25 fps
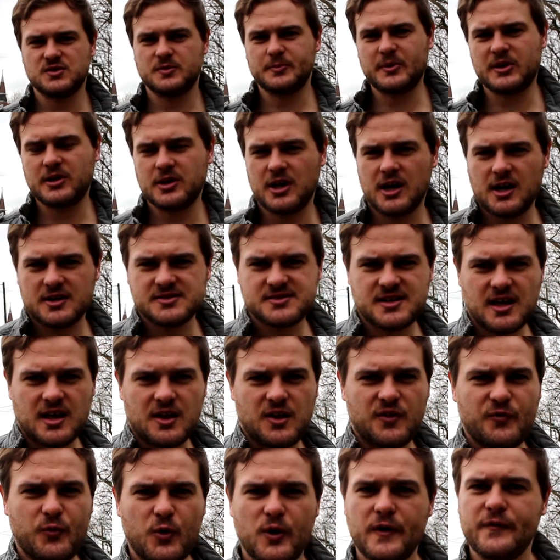up on our
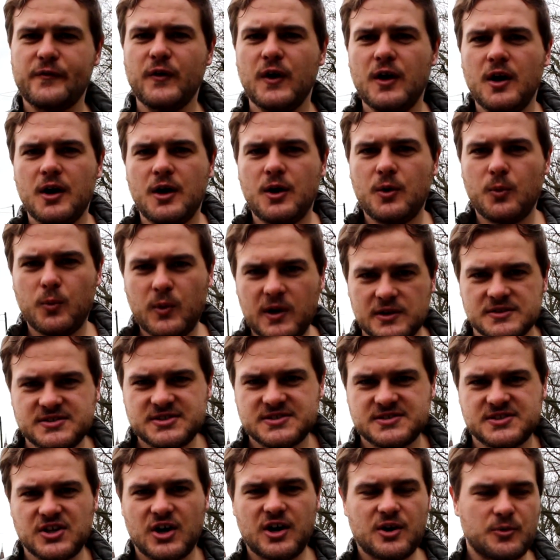scale of worth. Well,
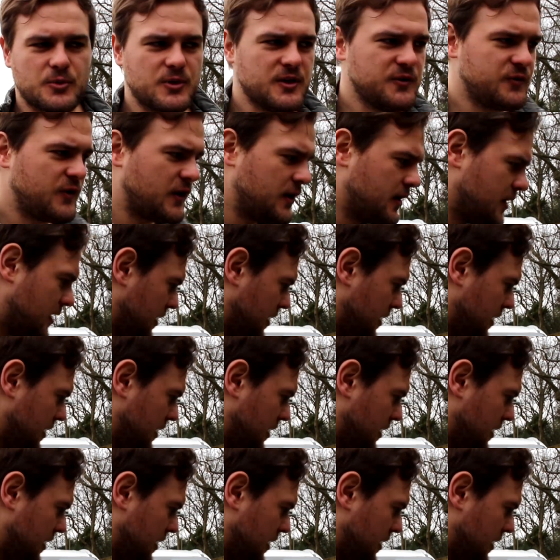to start with,